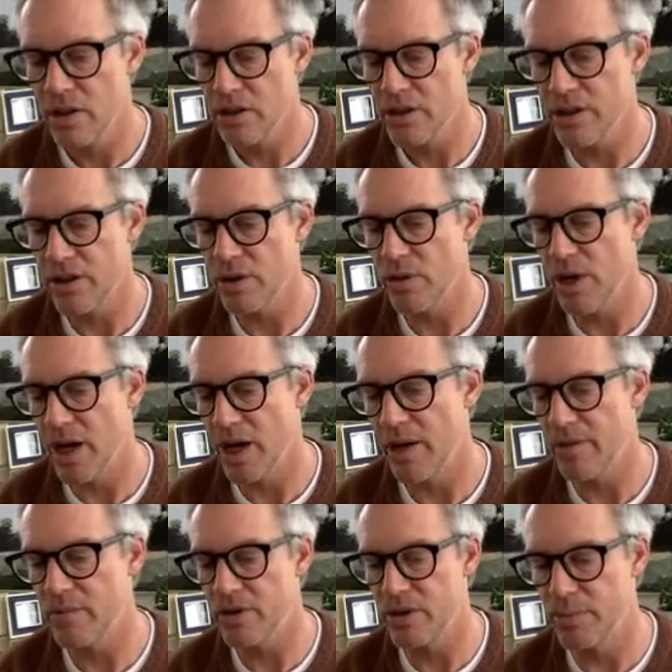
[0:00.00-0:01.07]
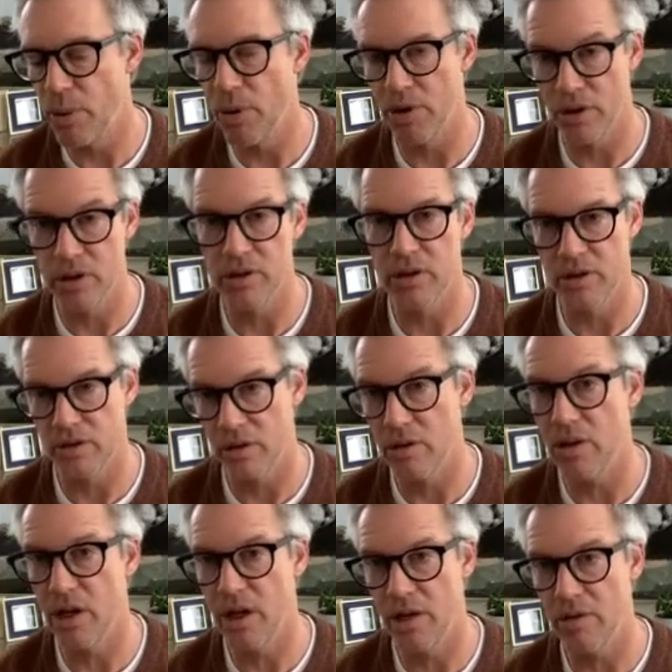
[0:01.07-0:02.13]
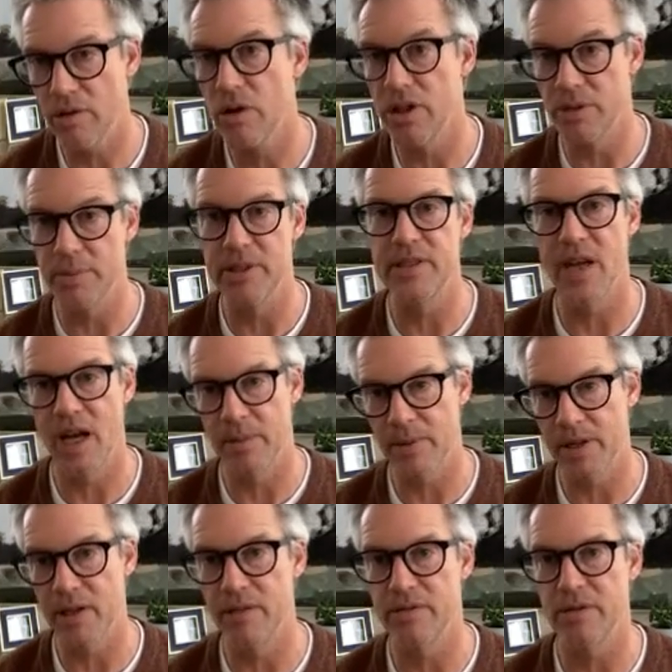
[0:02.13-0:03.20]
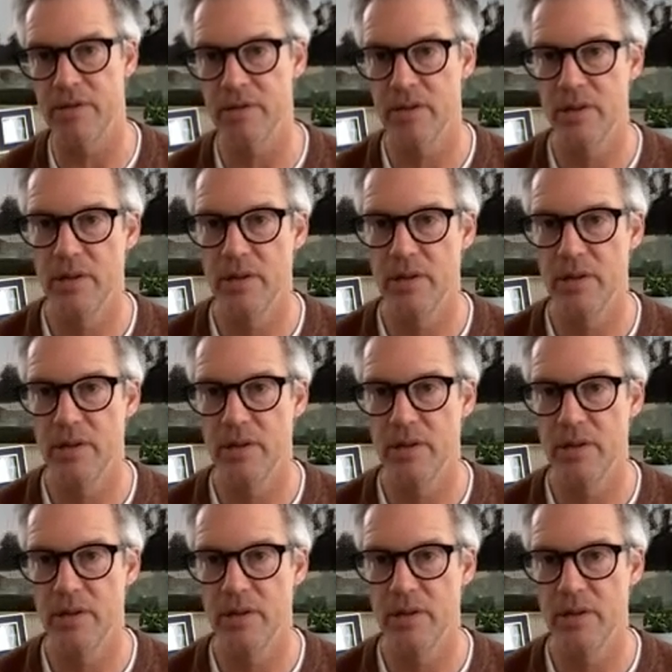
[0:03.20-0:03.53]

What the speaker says: to support Christmas time gives.